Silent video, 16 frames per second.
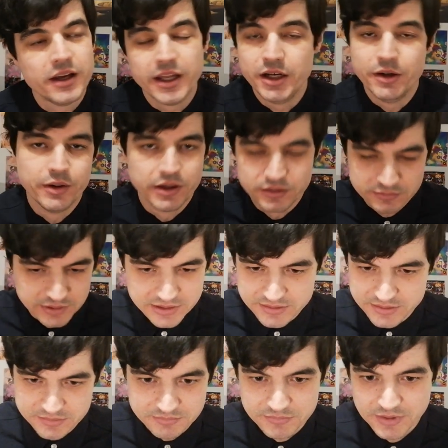Anyway,
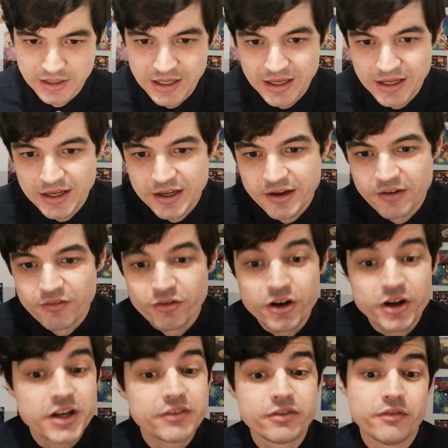that's
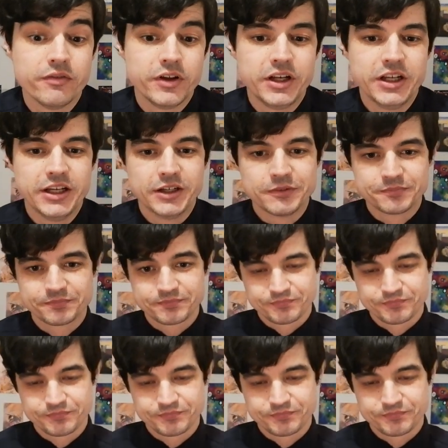for a different video.